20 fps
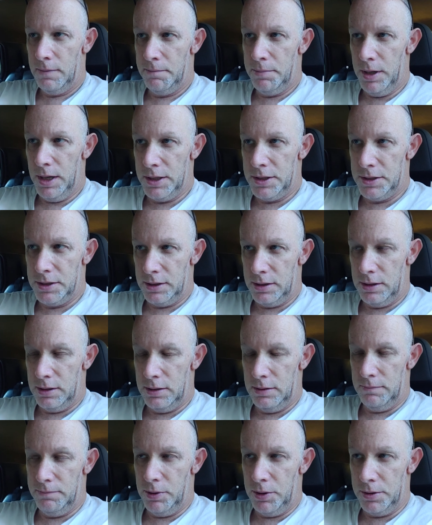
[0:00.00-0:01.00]
But
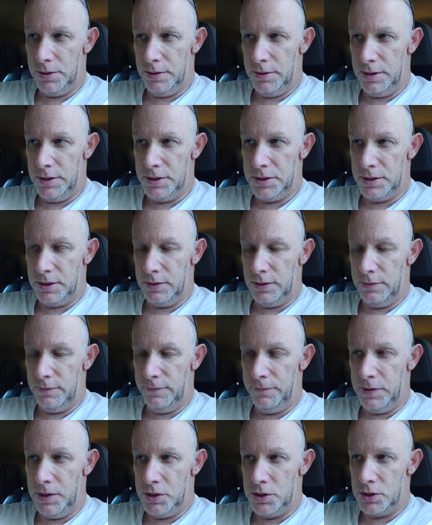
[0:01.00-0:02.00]
both of these
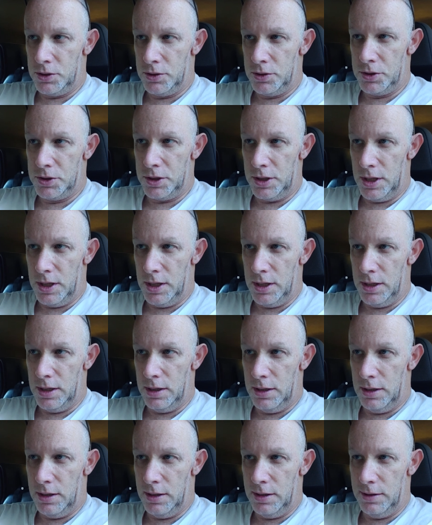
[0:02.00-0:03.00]
features uh,
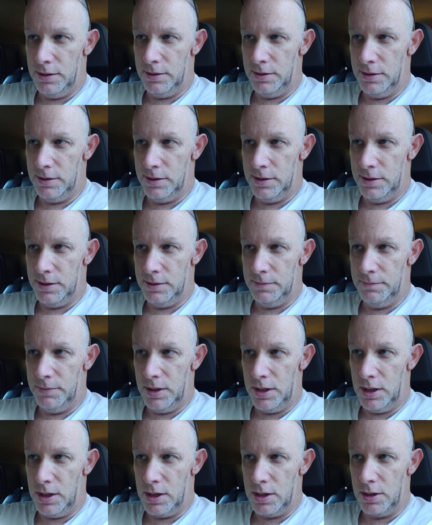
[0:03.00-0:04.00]
uh um,
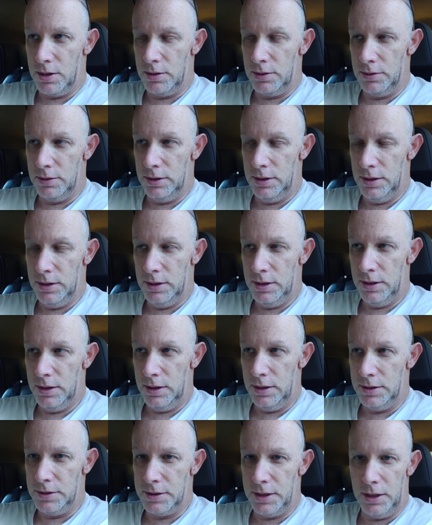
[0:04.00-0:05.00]
are
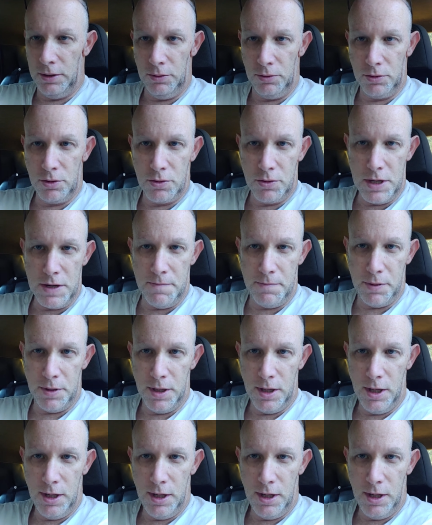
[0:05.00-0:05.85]
entitled Creep.